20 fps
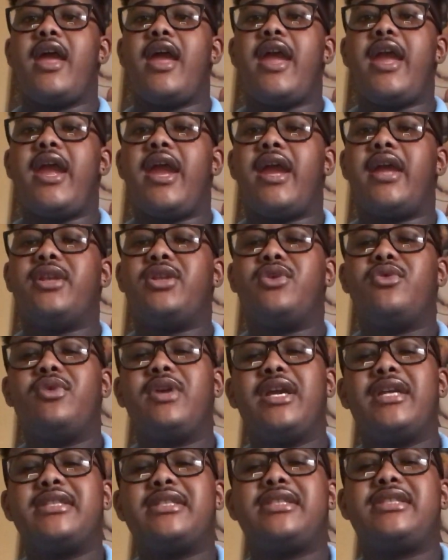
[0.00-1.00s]
and you
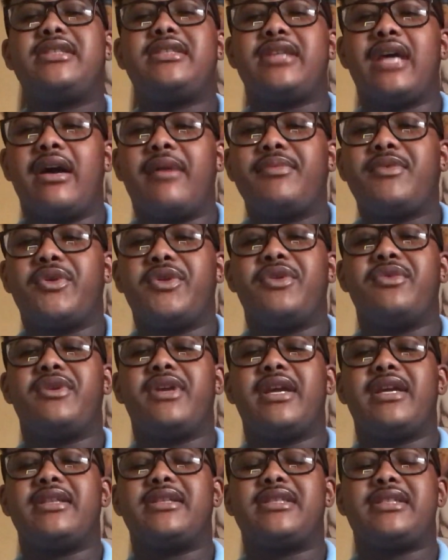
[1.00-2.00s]
get stumped or you
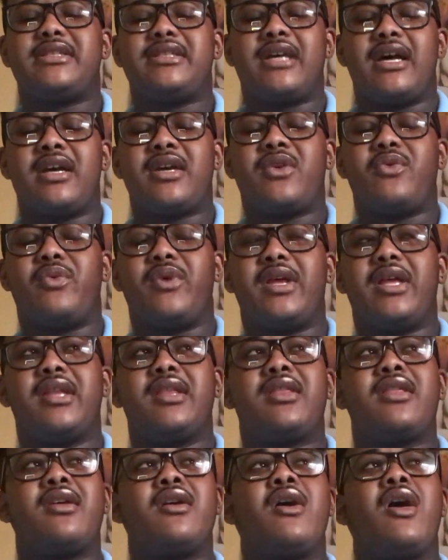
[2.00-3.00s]
get stuck
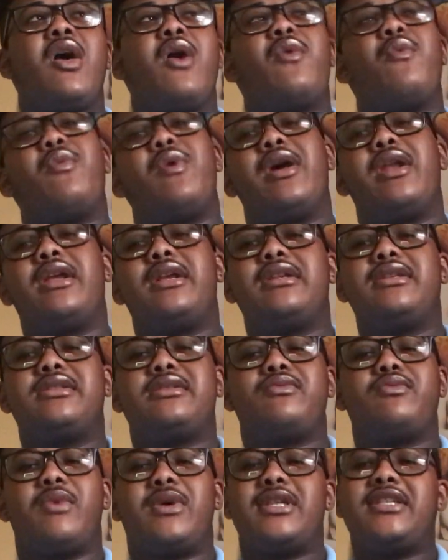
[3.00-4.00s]
with what
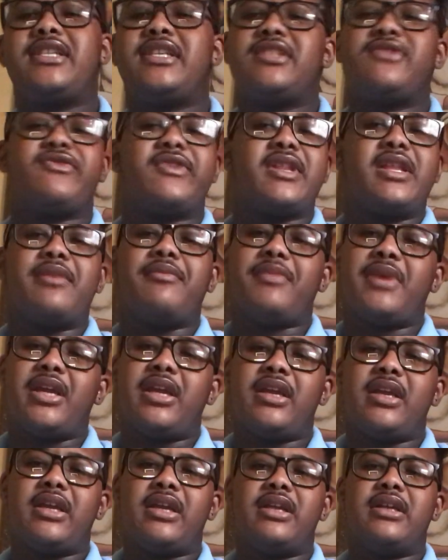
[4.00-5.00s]
does this really
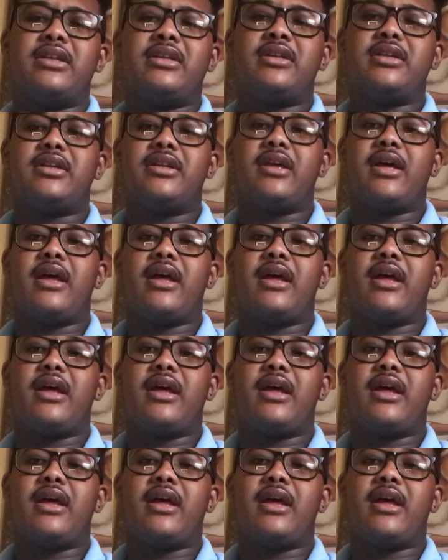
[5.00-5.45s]
mean?